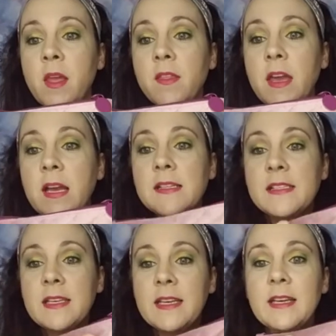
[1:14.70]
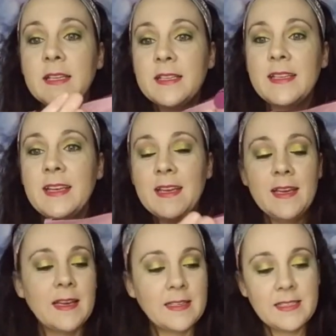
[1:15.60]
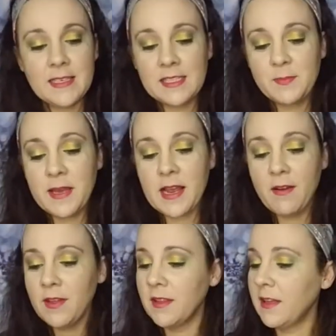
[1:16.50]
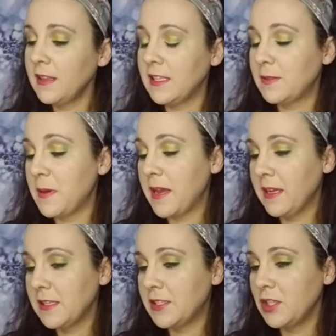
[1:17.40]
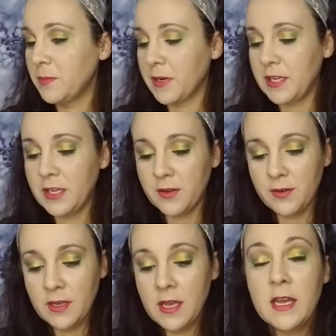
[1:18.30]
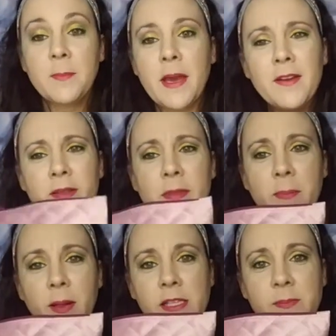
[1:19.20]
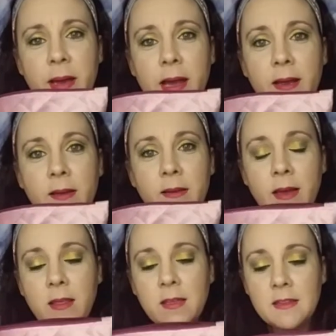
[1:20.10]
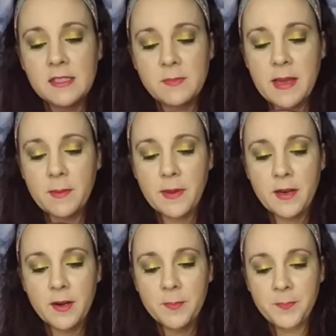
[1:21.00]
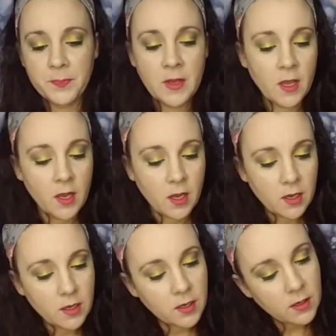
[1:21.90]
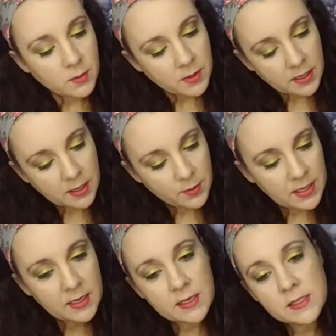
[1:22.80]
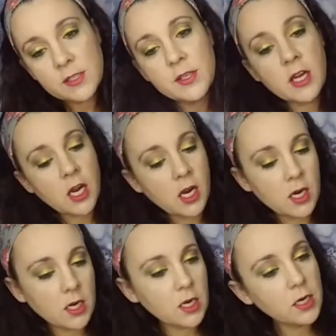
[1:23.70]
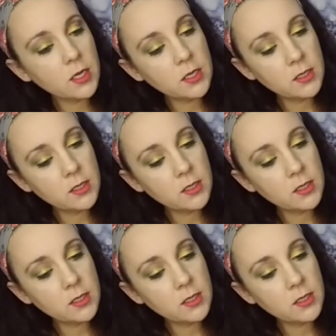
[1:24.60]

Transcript: that's it. Yeah, it's a nice bag. I really like this bag. It is super cute. Better than my plus bag. I like this bag better. Um, okay, we get into the card.